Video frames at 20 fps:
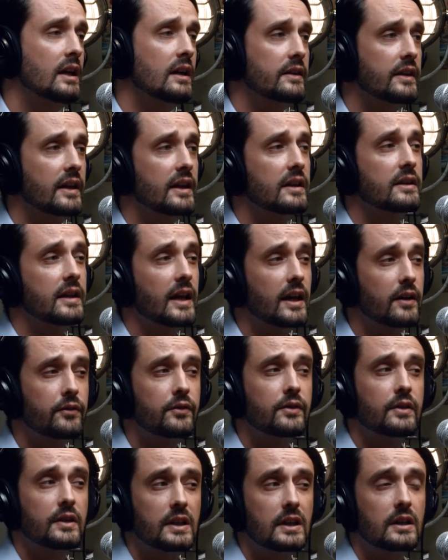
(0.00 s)
then
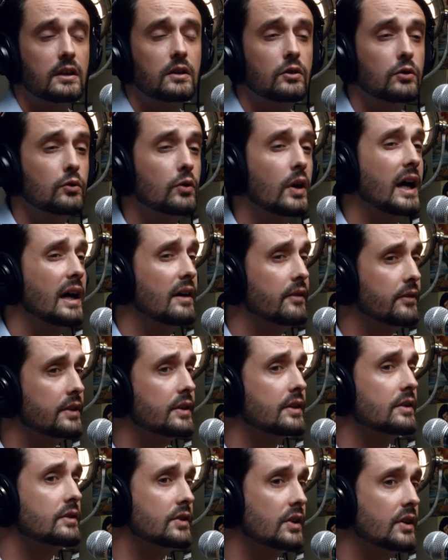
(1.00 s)
definitely you haven't
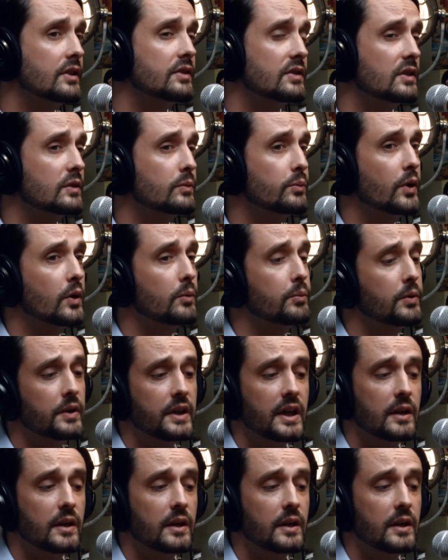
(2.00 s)
adjusted properly.